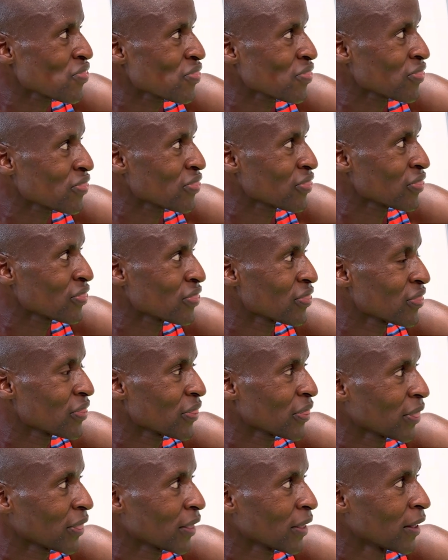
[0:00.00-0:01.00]
Did you like your
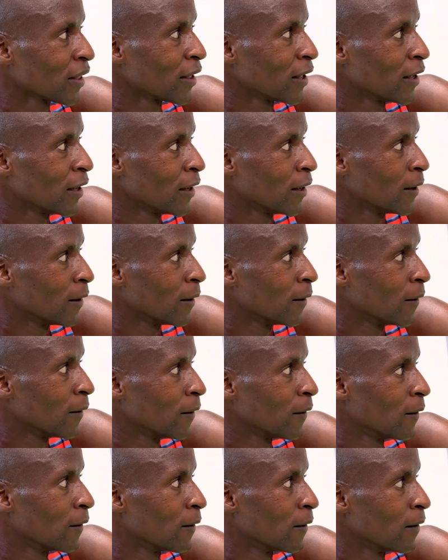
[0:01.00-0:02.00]
chances going into that
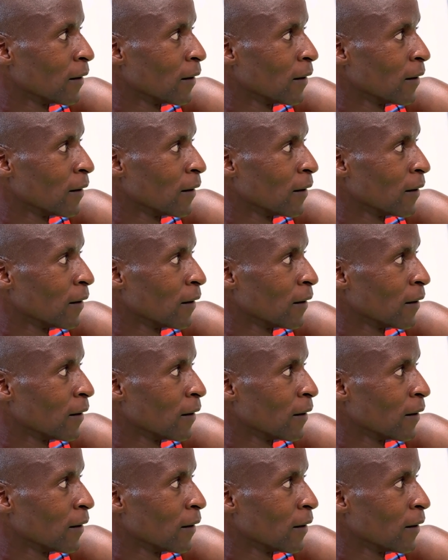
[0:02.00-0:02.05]
heat?